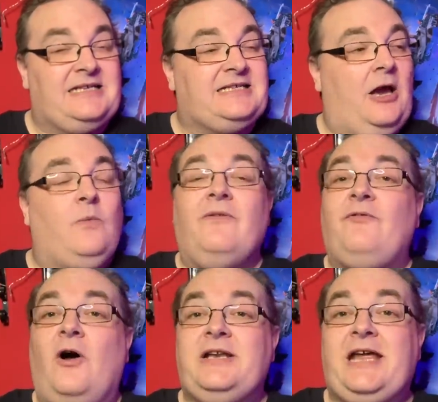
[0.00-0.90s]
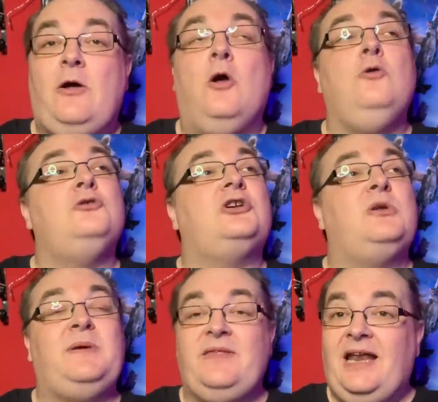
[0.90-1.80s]
So we'll find out who's going
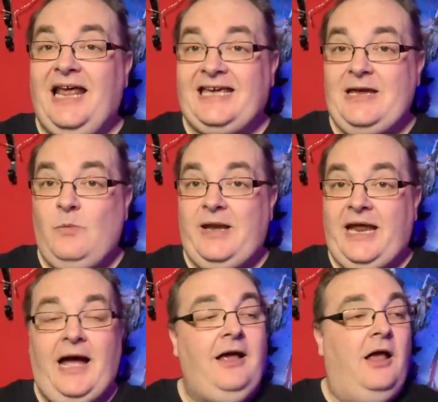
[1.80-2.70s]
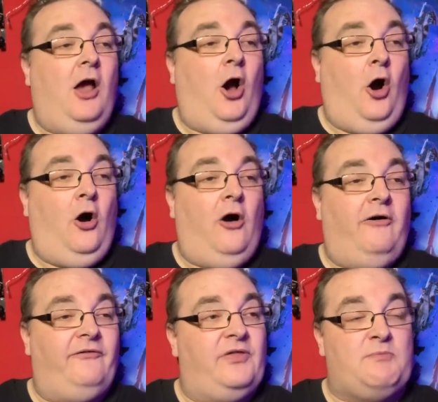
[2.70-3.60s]
to be the lucky winner
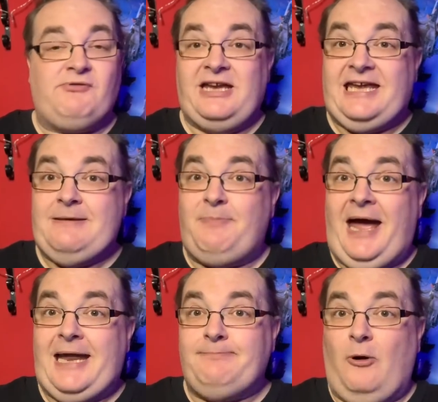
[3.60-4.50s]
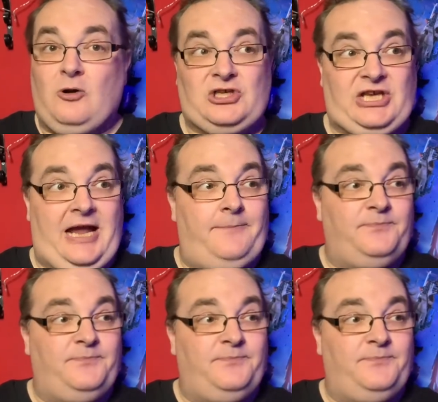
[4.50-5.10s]
of the Breaking Bad box set.